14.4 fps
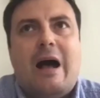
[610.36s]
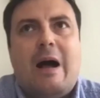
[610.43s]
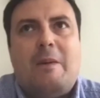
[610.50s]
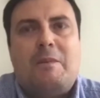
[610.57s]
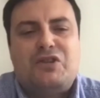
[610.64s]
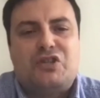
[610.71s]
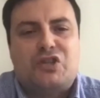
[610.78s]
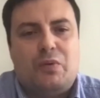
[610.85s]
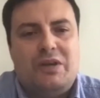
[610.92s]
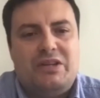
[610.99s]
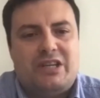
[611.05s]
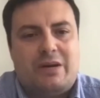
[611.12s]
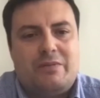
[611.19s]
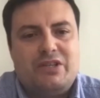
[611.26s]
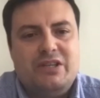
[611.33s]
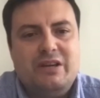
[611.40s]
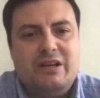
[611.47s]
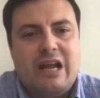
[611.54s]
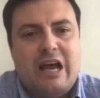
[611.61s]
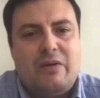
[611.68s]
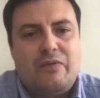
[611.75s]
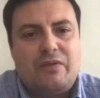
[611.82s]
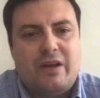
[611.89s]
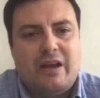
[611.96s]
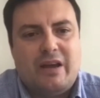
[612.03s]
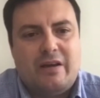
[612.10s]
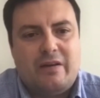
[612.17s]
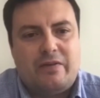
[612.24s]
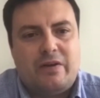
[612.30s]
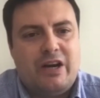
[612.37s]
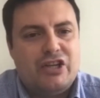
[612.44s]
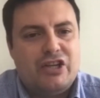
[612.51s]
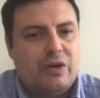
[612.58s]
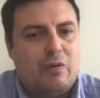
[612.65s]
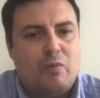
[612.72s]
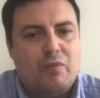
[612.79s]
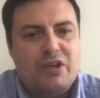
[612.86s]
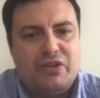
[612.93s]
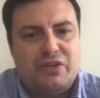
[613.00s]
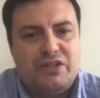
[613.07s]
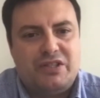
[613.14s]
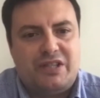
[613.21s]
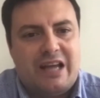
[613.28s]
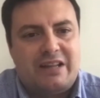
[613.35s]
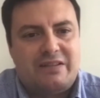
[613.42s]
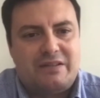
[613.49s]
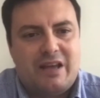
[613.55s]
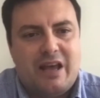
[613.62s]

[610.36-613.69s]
So in terms in cloud federation, our vision is that,